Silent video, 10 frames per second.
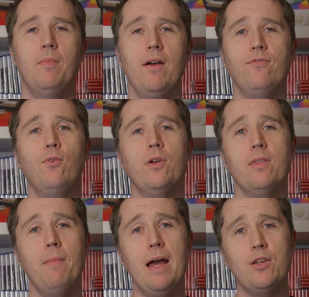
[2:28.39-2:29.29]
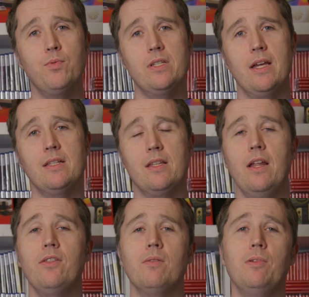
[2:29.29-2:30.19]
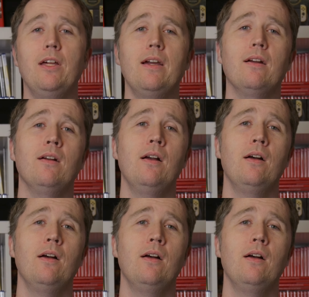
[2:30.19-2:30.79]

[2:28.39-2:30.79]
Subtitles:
My fourth match was against another player